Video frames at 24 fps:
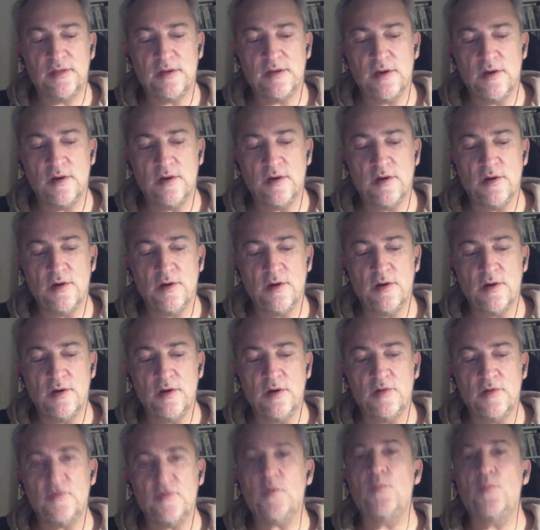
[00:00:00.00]

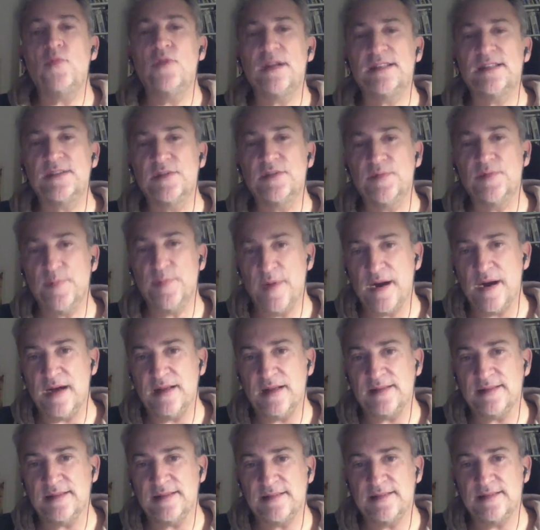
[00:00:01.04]
the present
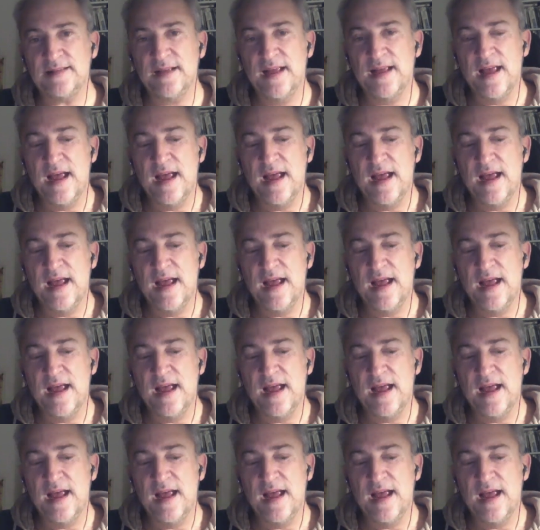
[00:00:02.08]
parts.